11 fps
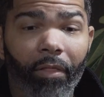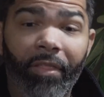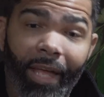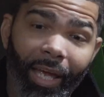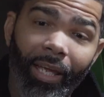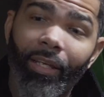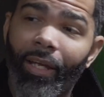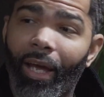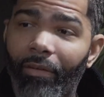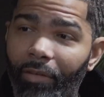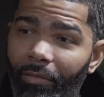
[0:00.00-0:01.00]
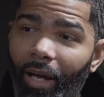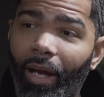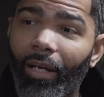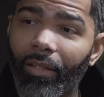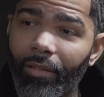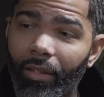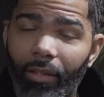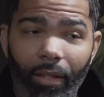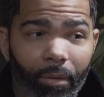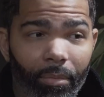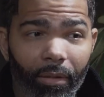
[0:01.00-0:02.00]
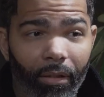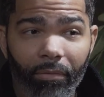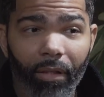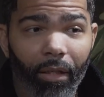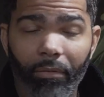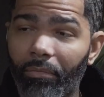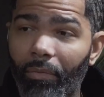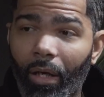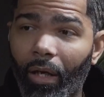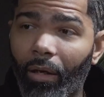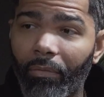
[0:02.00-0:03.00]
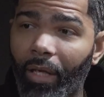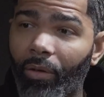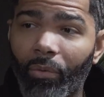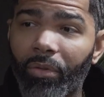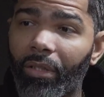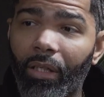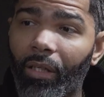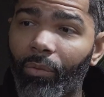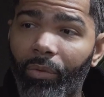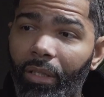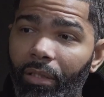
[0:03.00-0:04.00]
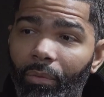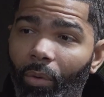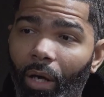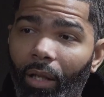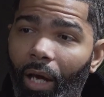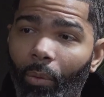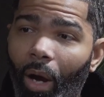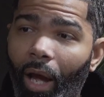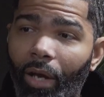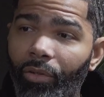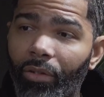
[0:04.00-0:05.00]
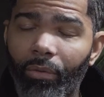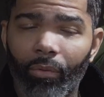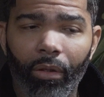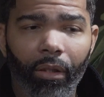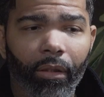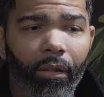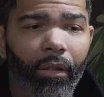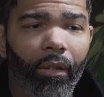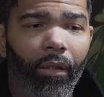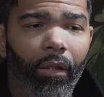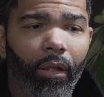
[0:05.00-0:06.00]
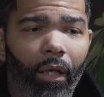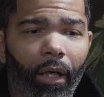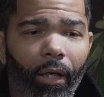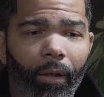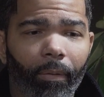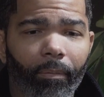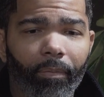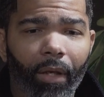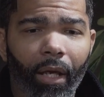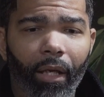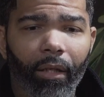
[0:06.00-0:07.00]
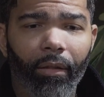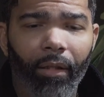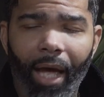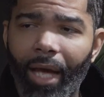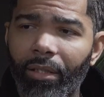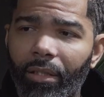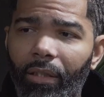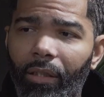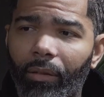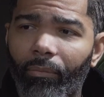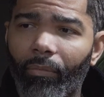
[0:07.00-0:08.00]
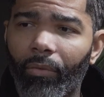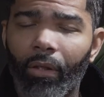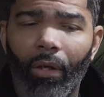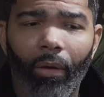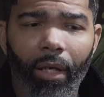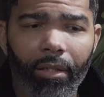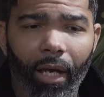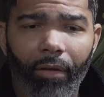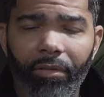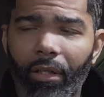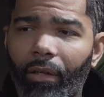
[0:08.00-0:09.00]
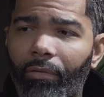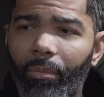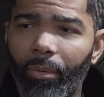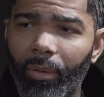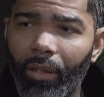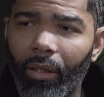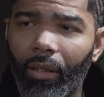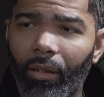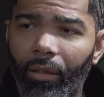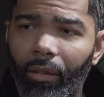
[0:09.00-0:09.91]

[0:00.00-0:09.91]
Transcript: They have advised that they believe that they don't see any reason why I shouldn't run. And lastly, you know, as I have said from the beginning,